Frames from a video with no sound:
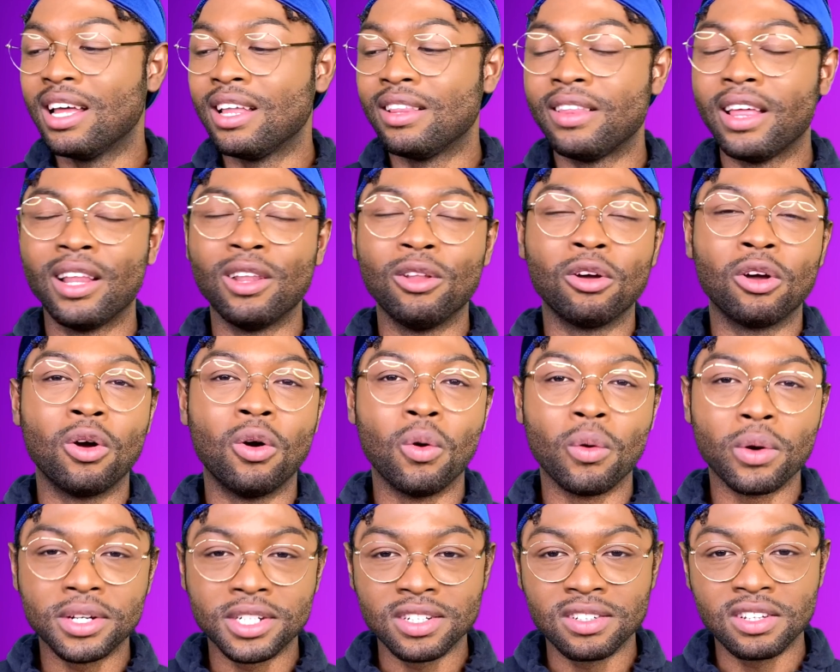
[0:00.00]
They look
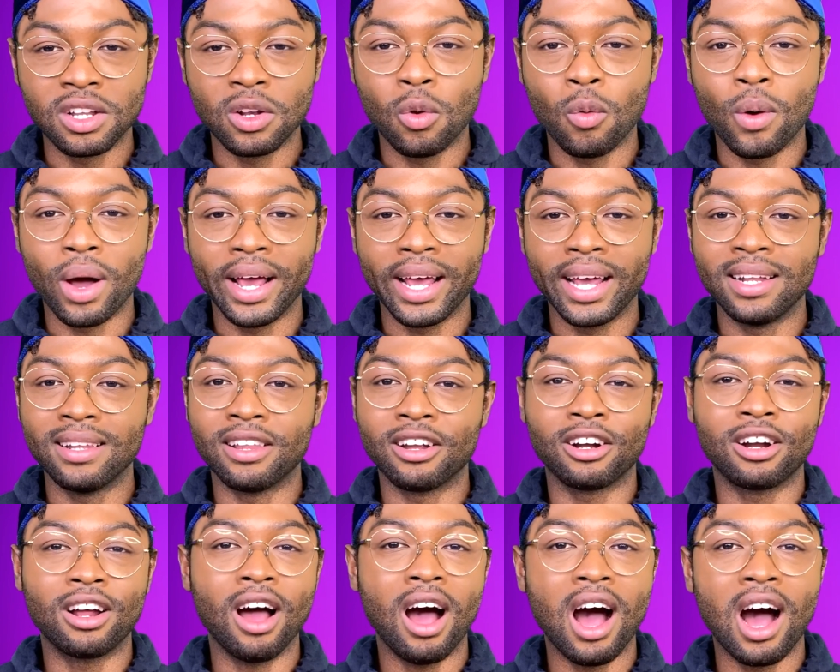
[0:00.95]
gorgeous in white,
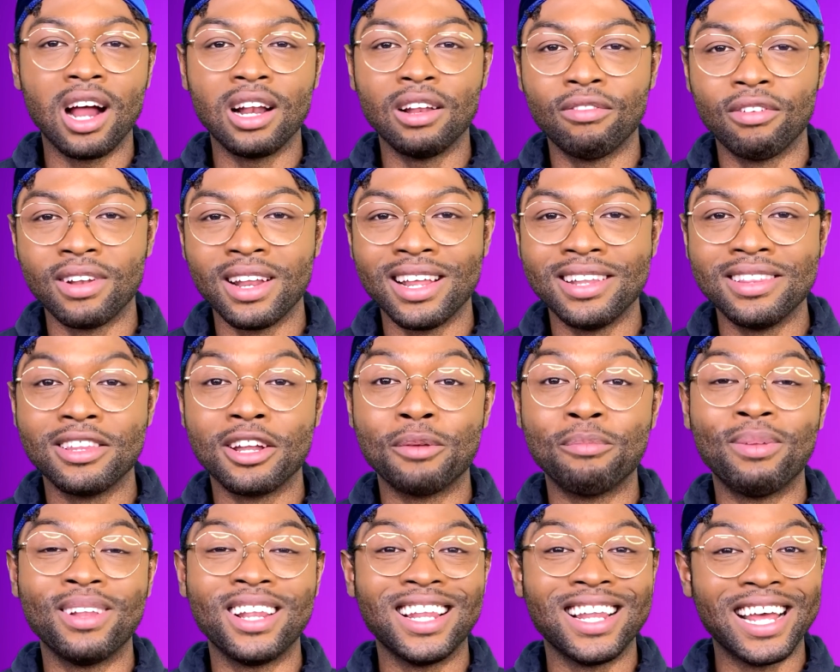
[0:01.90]
they're confident, they're
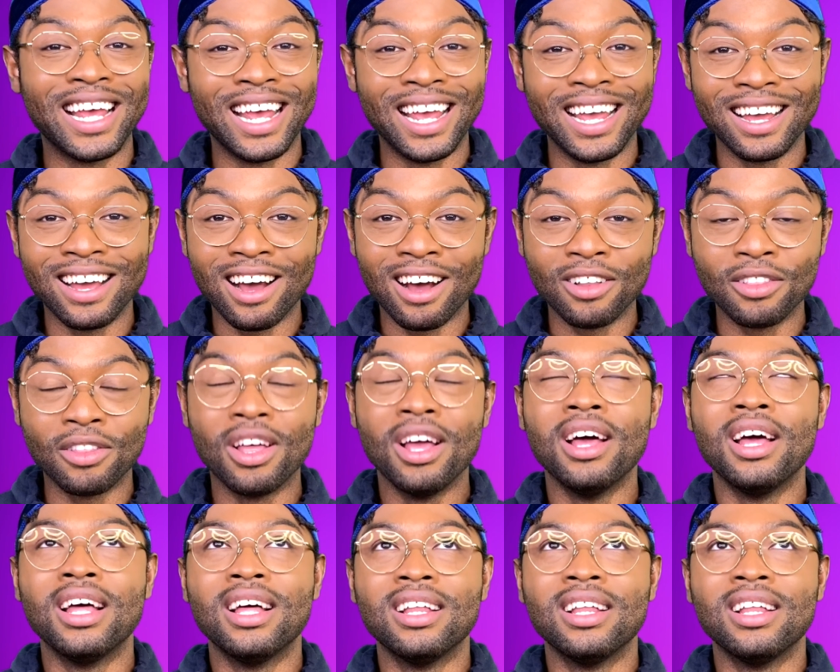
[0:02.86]
playing on.